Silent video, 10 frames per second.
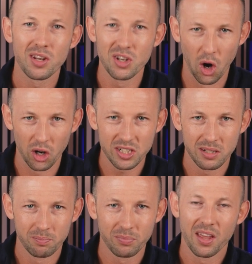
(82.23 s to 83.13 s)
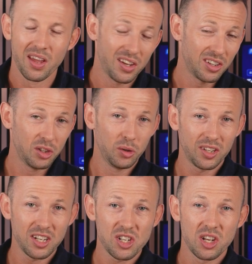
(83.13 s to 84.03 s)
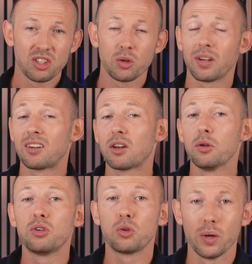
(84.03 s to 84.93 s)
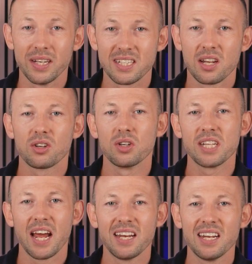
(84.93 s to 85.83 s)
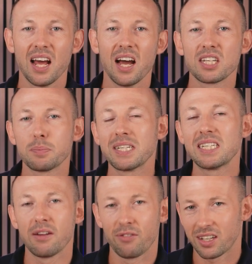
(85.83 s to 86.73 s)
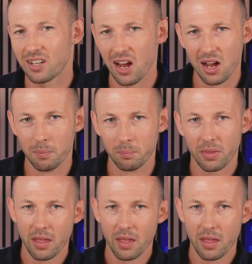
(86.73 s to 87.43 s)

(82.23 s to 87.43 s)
Not. Usage to exclude tweets containing a specific term.